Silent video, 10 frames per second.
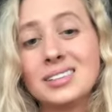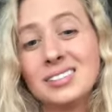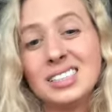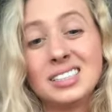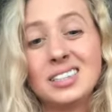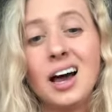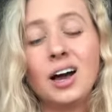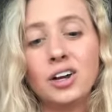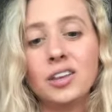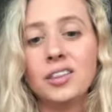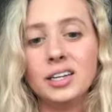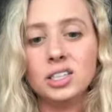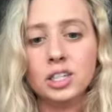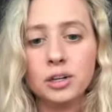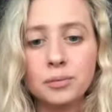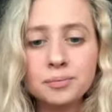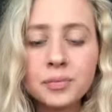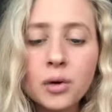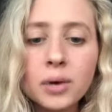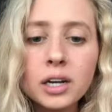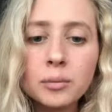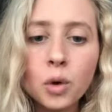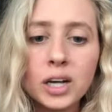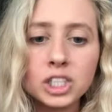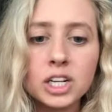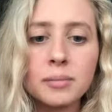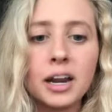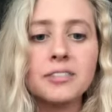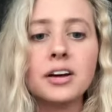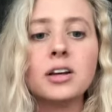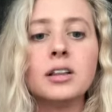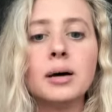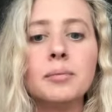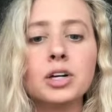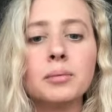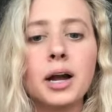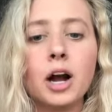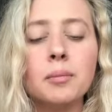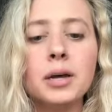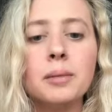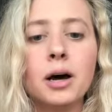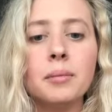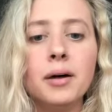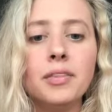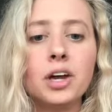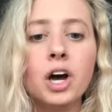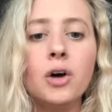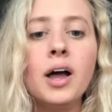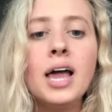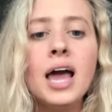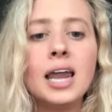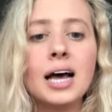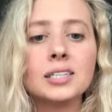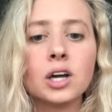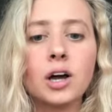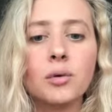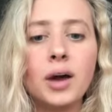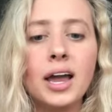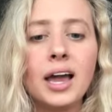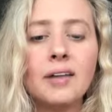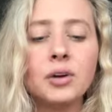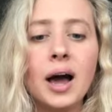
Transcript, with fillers: it's not a good thing to do. Random question, but I found a lump under my armpit about a month ago and hasn't gone away. Have you